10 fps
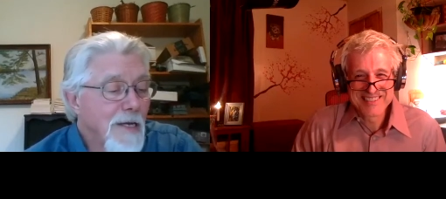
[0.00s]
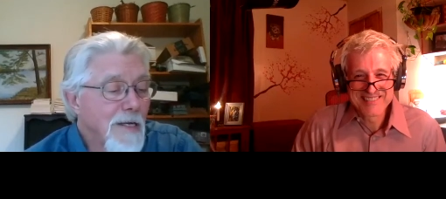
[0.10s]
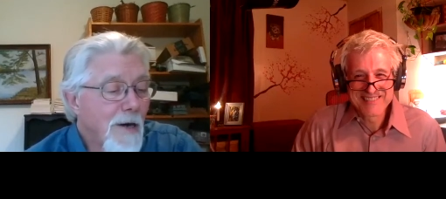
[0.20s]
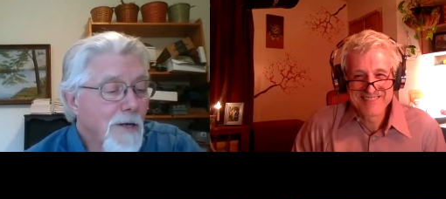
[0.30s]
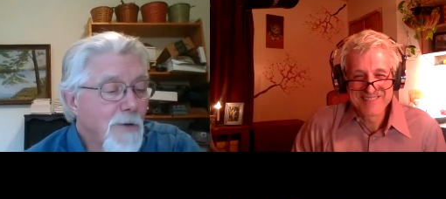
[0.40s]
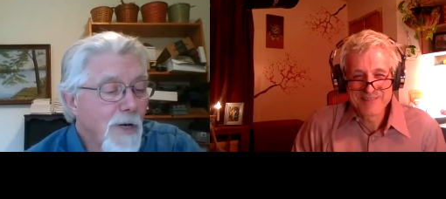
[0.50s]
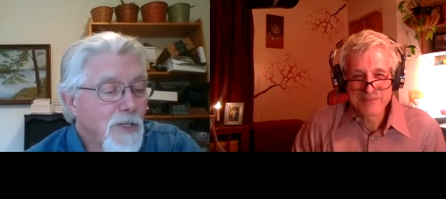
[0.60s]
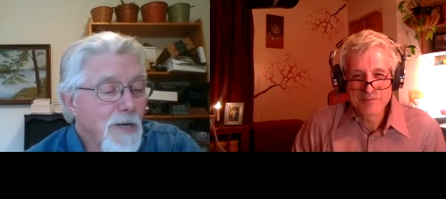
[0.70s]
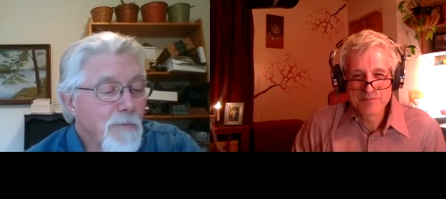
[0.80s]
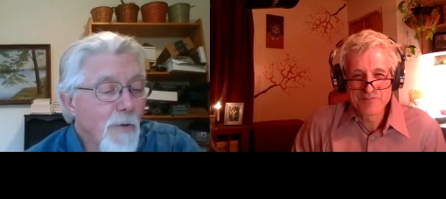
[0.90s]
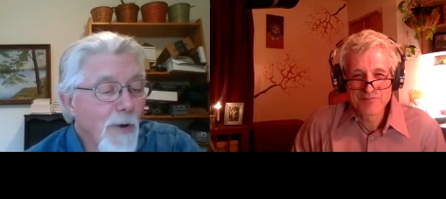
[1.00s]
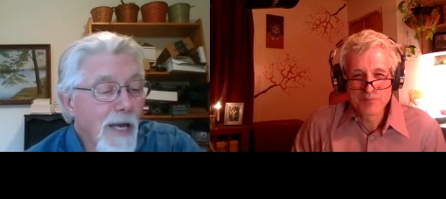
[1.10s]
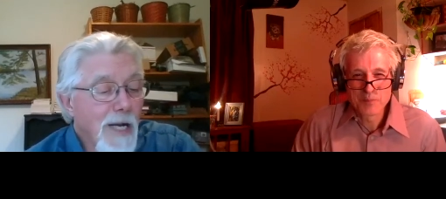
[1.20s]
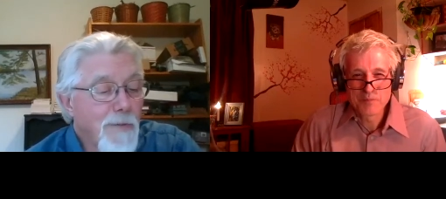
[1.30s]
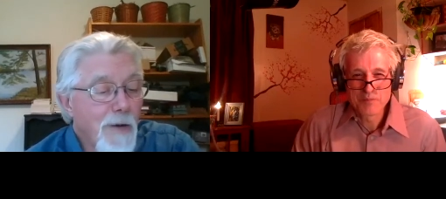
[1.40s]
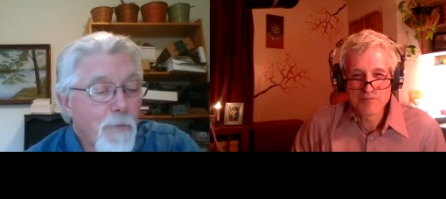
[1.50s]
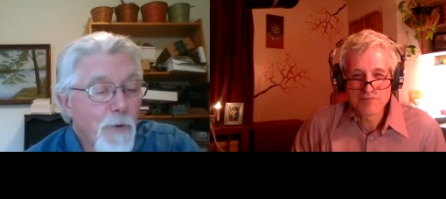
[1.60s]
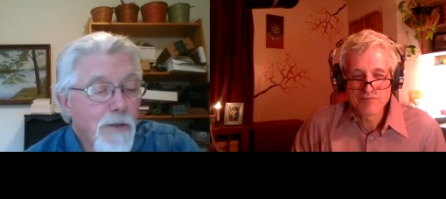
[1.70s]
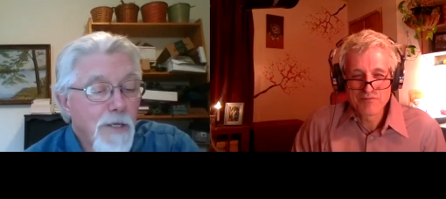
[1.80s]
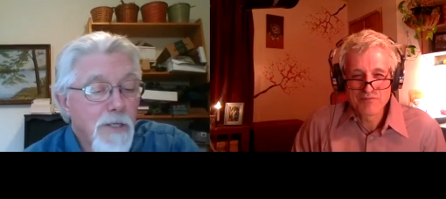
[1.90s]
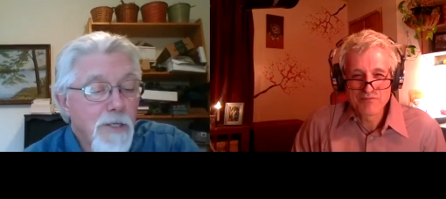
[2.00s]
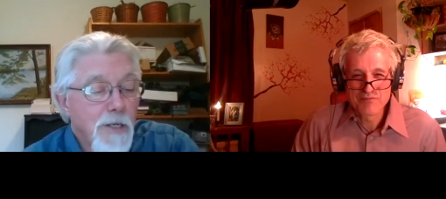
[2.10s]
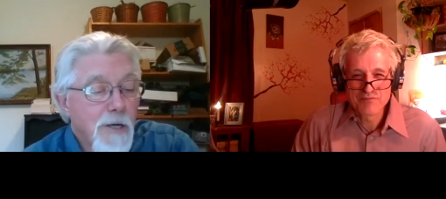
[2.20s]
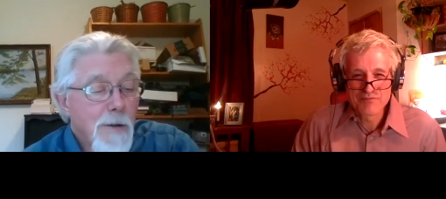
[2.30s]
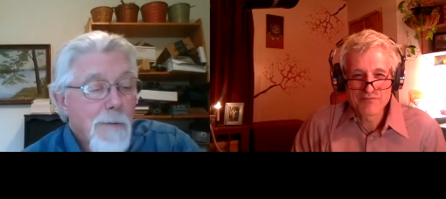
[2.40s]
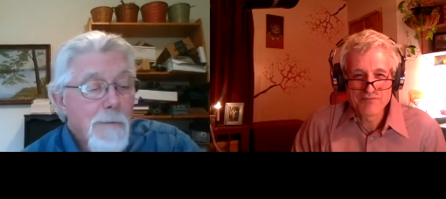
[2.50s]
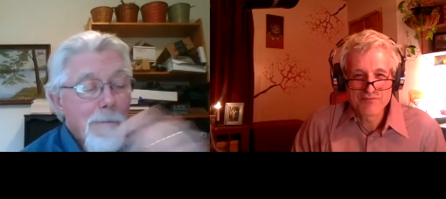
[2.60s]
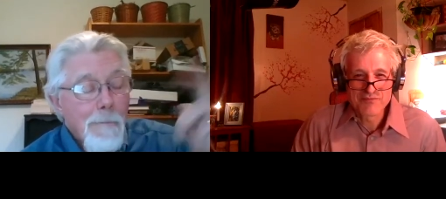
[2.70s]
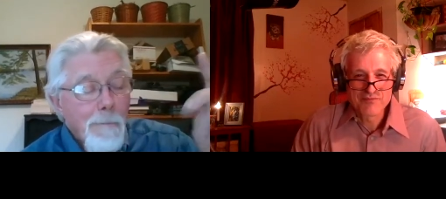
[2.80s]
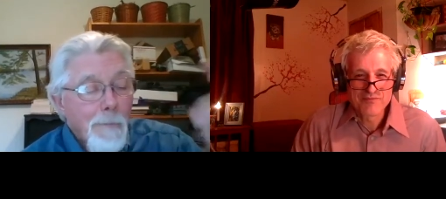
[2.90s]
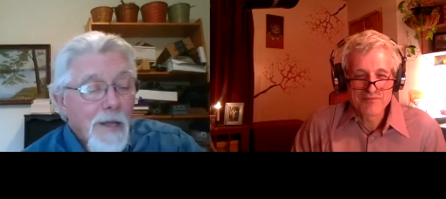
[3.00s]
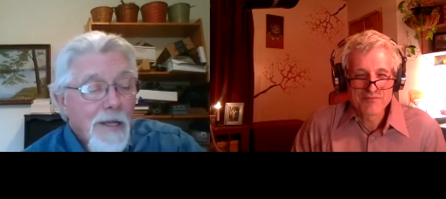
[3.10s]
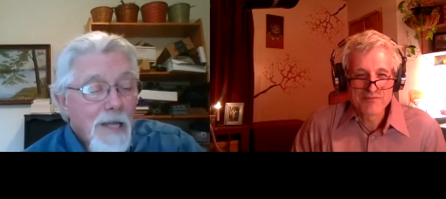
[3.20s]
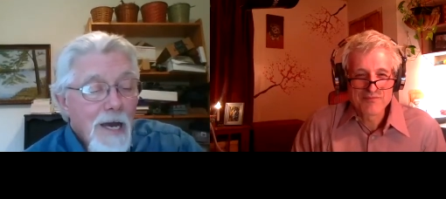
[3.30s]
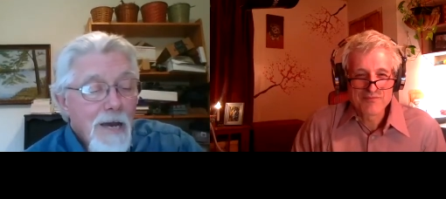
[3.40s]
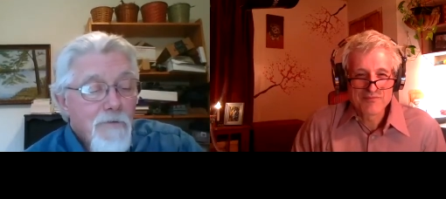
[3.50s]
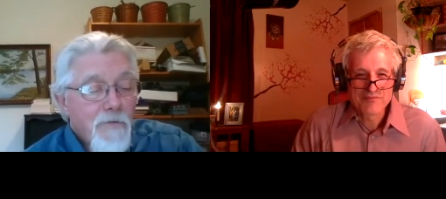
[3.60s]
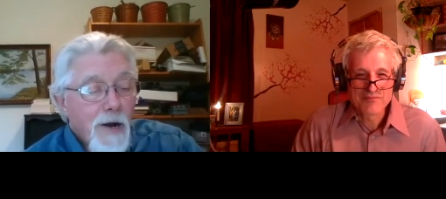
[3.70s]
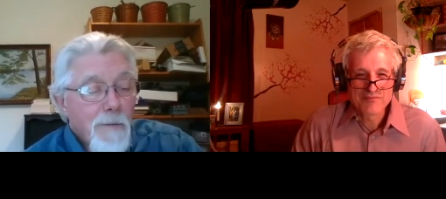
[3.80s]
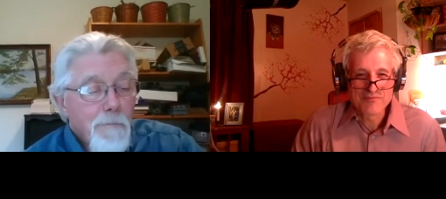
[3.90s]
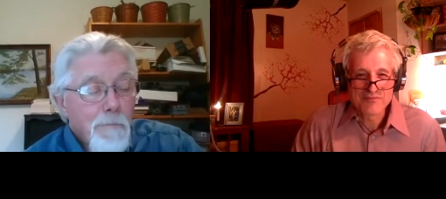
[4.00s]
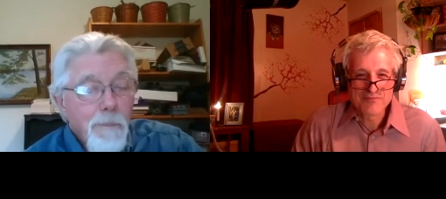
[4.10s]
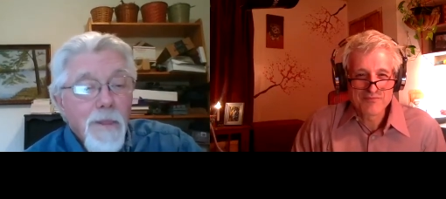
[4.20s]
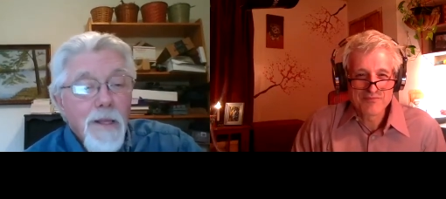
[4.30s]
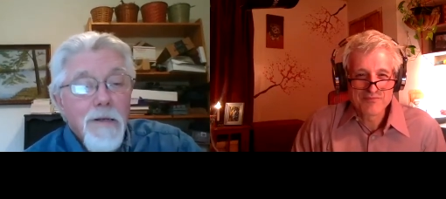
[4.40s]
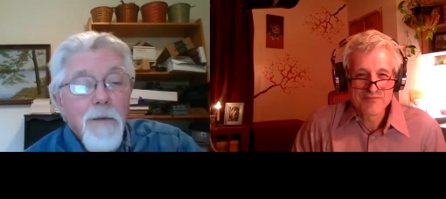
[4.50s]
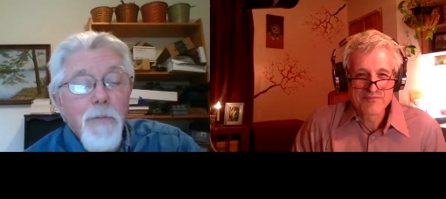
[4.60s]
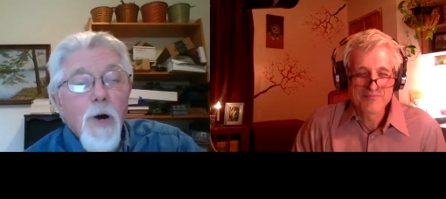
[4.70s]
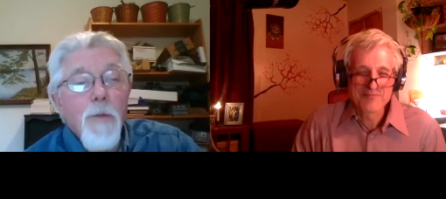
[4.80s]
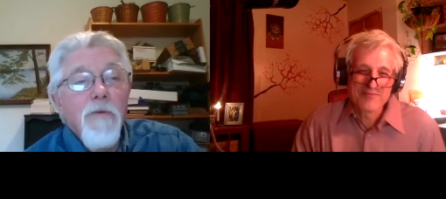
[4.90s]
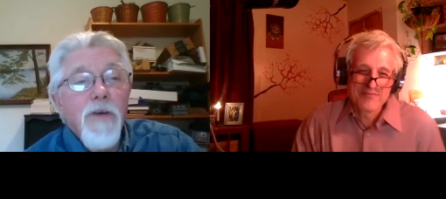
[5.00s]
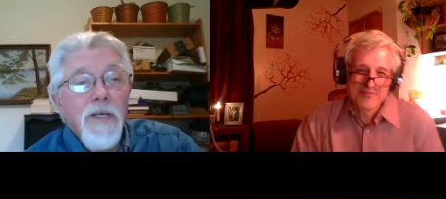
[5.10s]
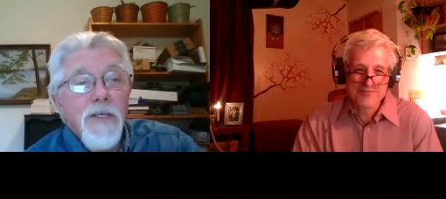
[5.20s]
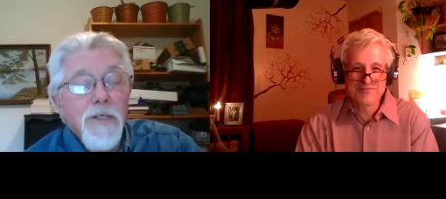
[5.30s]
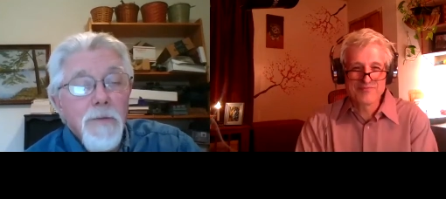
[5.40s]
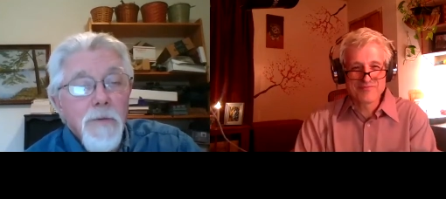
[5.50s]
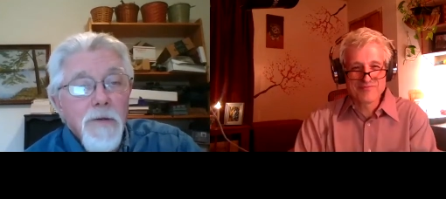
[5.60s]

Speaker 1: hard question, but what I come up with is a line from a poem of his,